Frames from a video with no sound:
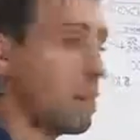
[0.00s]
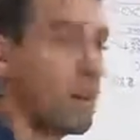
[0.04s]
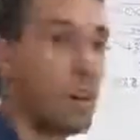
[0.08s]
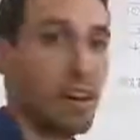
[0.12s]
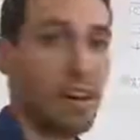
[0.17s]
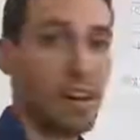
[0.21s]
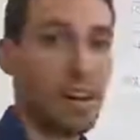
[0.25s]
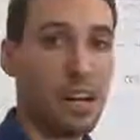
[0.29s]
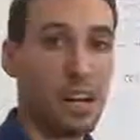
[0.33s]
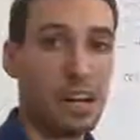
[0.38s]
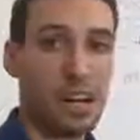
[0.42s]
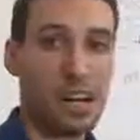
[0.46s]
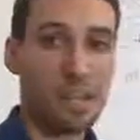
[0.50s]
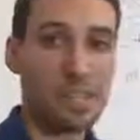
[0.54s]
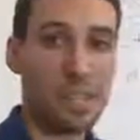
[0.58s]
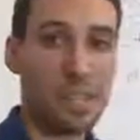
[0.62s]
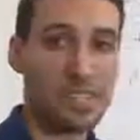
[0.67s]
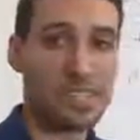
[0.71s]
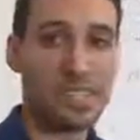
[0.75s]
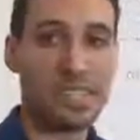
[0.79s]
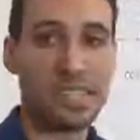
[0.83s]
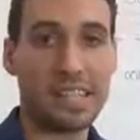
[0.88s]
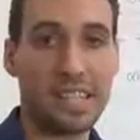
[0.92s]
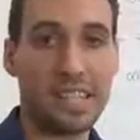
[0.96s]
I'm
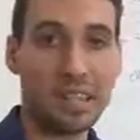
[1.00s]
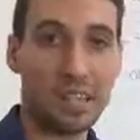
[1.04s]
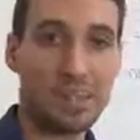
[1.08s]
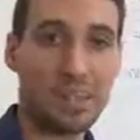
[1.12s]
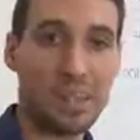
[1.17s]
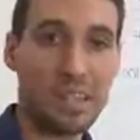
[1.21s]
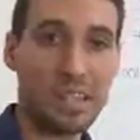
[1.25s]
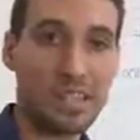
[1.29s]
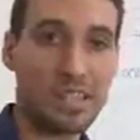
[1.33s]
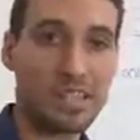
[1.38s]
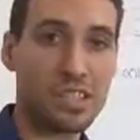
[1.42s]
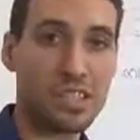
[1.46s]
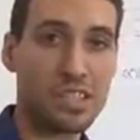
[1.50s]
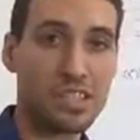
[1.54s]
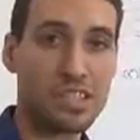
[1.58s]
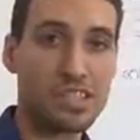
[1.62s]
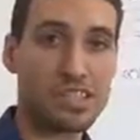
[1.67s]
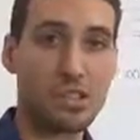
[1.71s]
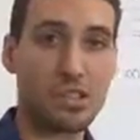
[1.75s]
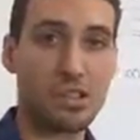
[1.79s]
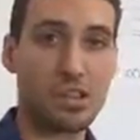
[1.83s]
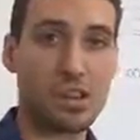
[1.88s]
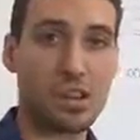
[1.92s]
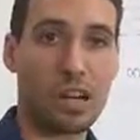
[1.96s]
not seeing any questions,
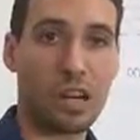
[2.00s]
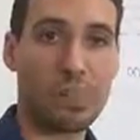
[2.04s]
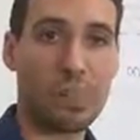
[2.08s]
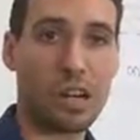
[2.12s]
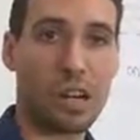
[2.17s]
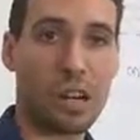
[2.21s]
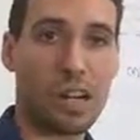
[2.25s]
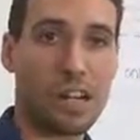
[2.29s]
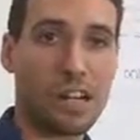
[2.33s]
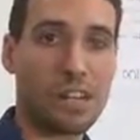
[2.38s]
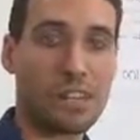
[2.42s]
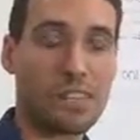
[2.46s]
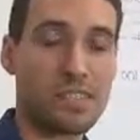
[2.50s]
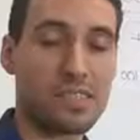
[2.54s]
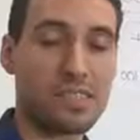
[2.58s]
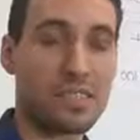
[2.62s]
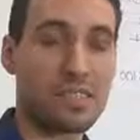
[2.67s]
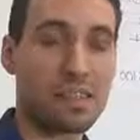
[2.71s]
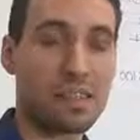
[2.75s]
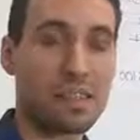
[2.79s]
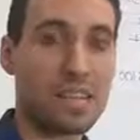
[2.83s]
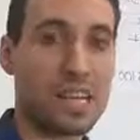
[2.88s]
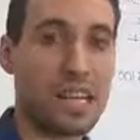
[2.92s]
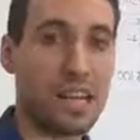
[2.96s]
so I'm not going to
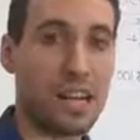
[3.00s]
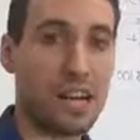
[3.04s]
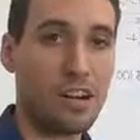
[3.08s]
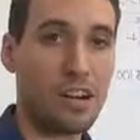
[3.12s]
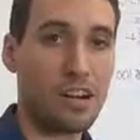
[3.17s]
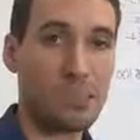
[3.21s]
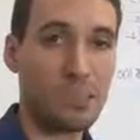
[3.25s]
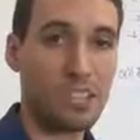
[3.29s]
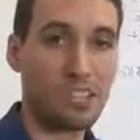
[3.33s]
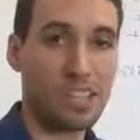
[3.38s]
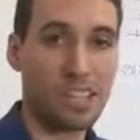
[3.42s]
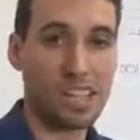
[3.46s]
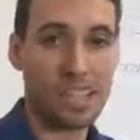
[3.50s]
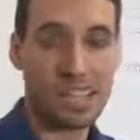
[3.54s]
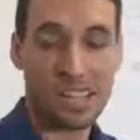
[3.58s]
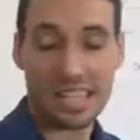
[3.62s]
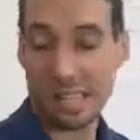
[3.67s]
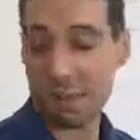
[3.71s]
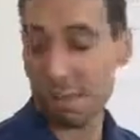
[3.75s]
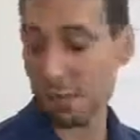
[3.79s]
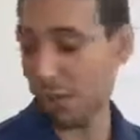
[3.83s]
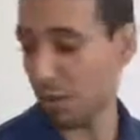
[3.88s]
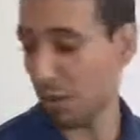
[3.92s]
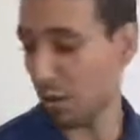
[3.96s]
slow down. I'm just going to
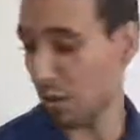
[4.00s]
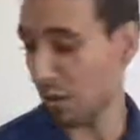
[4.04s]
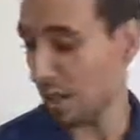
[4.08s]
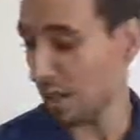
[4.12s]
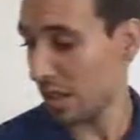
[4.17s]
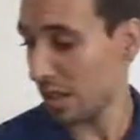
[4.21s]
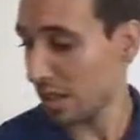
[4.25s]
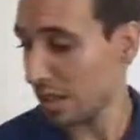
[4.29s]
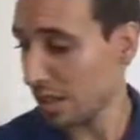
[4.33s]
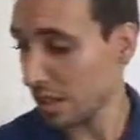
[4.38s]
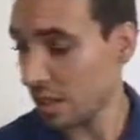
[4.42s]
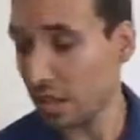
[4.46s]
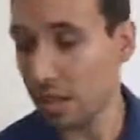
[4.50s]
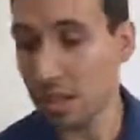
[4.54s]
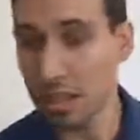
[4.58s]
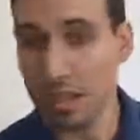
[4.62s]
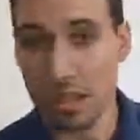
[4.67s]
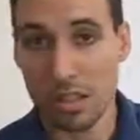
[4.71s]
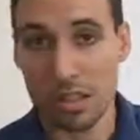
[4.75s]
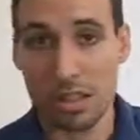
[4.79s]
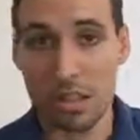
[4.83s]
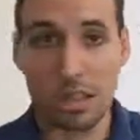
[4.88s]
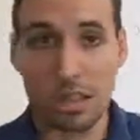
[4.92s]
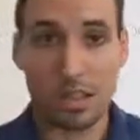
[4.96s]
keep going.
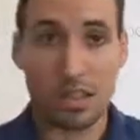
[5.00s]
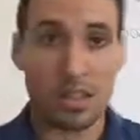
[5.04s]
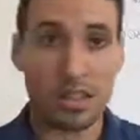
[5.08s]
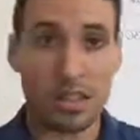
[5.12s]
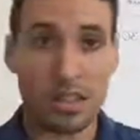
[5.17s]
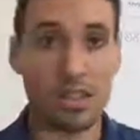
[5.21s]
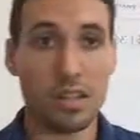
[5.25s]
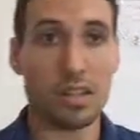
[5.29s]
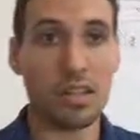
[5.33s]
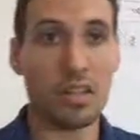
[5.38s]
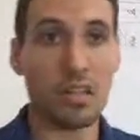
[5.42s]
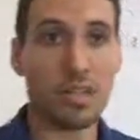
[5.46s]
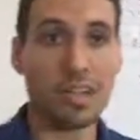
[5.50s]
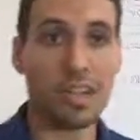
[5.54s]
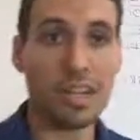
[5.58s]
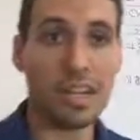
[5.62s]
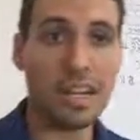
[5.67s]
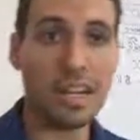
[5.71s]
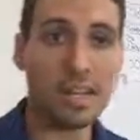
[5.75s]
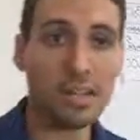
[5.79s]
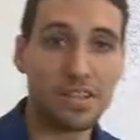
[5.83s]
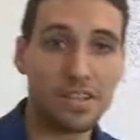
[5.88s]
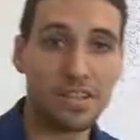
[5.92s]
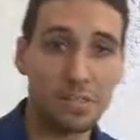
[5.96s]

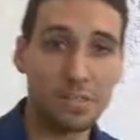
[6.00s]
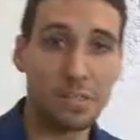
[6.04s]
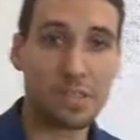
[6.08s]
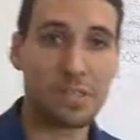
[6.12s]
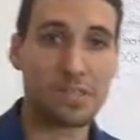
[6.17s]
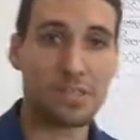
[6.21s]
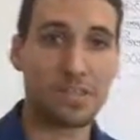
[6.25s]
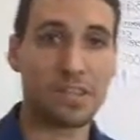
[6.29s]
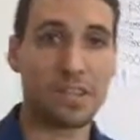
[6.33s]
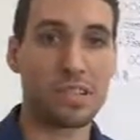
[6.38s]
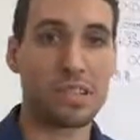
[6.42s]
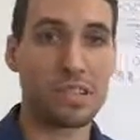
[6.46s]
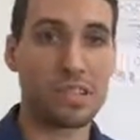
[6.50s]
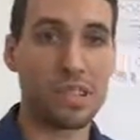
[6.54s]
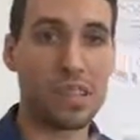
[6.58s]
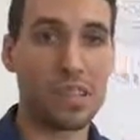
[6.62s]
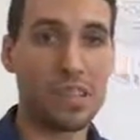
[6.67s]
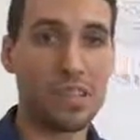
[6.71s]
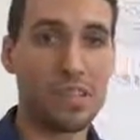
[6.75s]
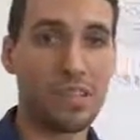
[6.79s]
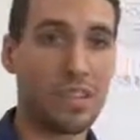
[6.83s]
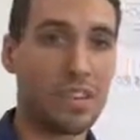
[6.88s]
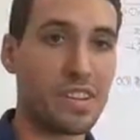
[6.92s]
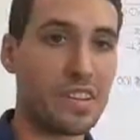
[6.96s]
Thank you so much for the
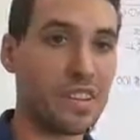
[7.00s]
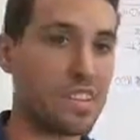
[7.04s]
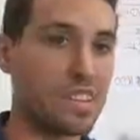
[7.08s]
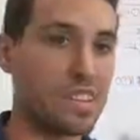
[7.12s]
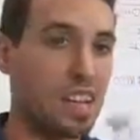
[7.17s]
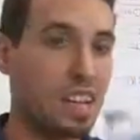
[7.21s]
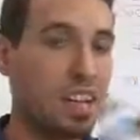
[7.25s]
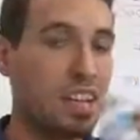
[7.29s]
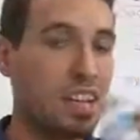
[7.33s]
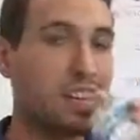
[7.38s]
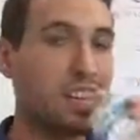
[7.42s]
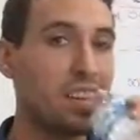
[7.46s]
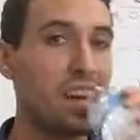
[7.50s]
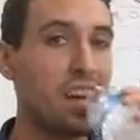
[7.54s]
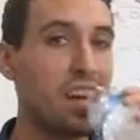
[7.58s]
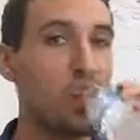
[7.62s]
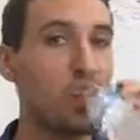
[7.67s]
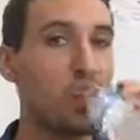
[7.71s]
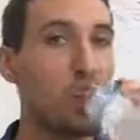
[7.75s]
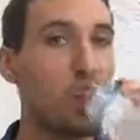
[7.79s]
love on the side there.